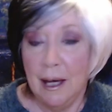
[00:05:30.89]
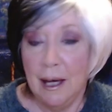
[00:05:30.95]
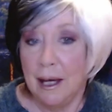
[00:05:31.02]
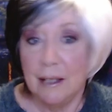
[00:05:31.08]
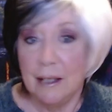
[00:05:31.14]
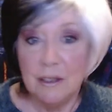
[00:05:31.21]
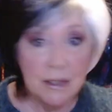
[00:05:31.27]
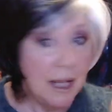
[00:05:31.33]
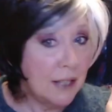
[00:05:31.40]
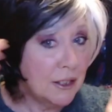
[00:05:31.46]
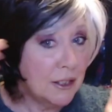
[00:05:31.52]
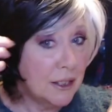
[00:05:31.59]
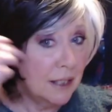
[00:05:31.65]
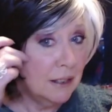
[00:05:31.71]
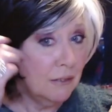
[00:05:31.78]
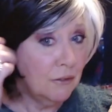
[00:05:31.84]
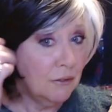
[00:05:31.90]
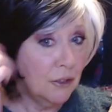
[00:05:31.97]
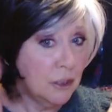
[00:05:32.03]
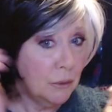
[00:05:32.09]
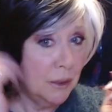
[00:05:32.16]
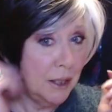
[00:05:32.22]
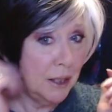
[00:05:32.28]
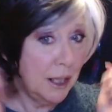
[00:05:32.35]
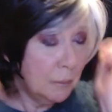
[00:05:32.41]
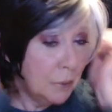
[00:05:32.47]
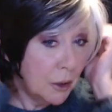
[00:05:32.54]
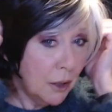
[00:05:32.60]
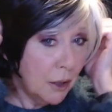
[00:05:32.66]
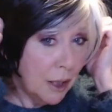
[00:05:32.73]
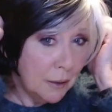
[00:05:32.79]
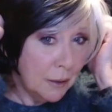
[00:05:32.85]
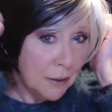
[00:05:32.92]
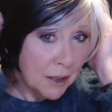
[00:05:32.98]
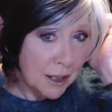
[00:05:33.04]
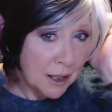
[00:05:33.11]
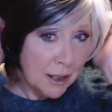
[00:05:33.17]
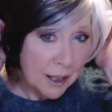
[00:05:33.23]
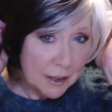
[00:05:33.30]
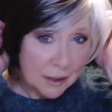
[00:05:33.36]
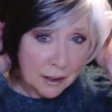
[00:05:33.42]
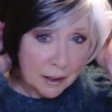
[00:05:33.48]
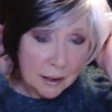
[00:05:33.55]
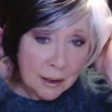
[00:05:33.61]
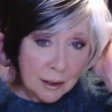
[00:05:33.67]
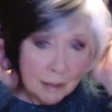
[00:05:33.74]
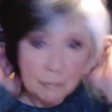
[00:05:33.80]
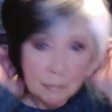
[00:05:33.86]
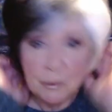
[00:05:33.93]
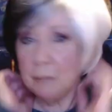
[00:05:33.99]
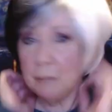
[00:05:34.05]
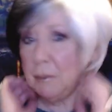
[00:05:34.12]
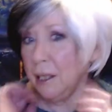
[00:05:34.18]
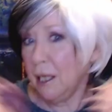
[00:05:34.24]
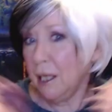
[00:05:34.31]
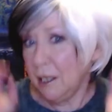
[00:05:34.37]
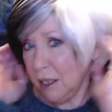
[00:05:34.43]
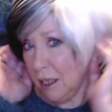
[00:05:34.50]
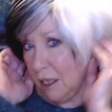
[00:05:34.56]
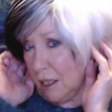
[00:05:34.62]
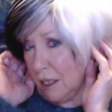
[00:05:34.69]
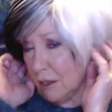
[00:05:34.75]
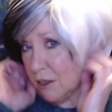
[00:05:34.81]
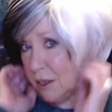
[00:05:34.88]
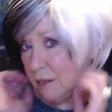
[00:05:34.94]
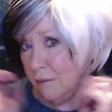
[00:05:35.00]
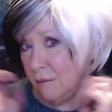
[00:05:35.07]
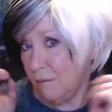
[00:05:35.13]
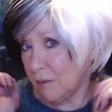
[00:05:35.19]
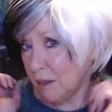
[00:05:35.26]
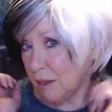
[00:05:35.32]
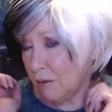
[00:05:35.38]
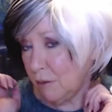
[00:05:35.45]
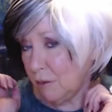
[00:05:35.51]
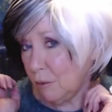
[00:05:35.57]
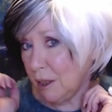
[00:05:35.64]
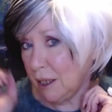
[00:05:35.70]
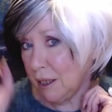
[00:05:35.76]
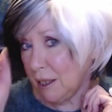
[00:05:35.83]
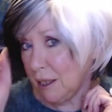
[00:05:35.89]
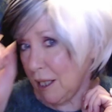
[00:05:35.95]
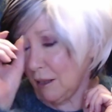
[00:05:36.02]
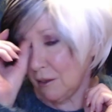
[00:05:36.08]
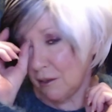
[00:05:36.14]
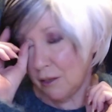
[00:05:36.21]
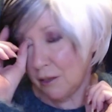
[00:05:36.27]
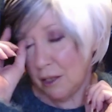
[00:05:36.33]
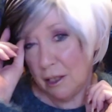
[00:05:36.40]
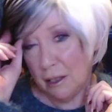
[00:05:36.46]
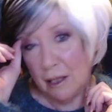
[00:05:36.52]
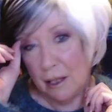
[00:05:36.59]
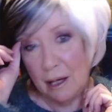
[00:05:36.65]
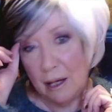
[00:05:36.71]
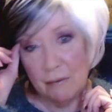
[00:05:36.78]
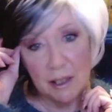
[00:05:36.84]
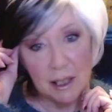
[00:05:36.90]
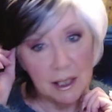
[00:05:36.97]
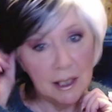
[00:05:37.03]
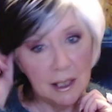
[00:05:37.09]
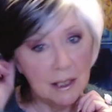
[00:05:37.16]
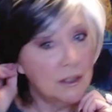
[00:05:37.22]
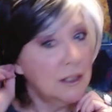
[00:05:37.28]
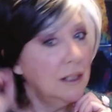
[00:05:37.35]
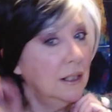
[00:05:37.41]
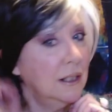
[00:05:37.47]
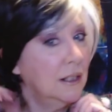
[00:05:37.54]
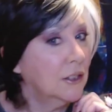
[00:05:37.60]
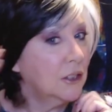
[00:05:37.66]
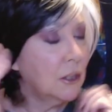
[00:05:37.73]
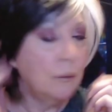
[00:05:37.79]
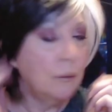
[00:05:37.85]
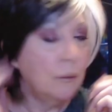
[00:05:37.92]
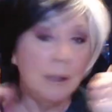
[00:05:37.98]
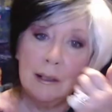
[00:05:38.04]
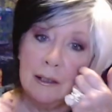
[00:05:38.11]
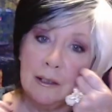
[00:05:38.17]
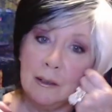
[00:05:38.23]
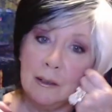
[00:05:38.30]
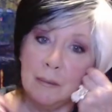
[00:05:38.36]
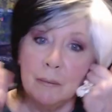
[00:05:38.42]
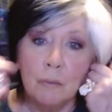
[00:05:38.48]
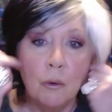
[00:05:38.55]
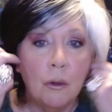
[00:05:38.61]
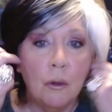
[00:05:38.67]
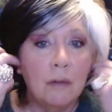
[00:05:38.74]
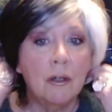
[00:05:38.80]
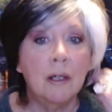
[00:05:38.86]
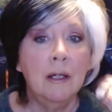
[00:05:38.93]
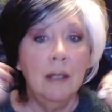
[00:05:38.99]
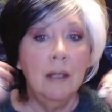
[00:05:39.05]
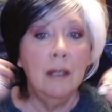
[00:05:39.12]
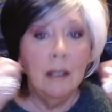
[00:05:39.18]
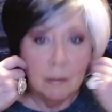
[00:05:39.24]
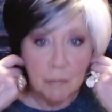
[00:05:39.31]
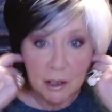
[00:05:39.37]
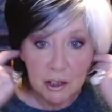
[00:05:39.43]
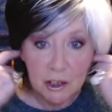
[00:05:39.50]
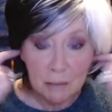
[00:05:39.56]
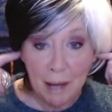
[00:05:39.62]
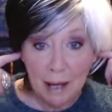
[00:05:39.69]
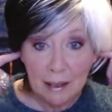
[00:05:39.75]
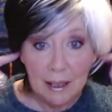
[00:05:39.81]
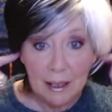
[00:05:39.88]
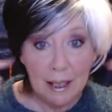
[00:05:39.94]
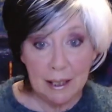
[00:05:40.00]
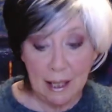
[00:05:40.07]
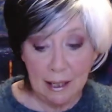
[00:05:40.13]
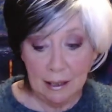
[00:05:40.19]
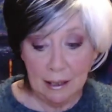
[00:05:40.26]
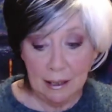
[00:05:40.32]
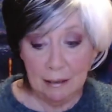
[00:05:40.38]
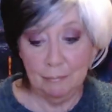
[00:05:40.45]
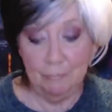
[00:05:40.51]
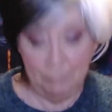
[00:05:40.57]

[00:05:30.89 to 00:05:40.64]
And so that's like the first one that I put on. You can kind of put it behind your ears if you want like that to have your ears showing a little bit more or brush it back like that.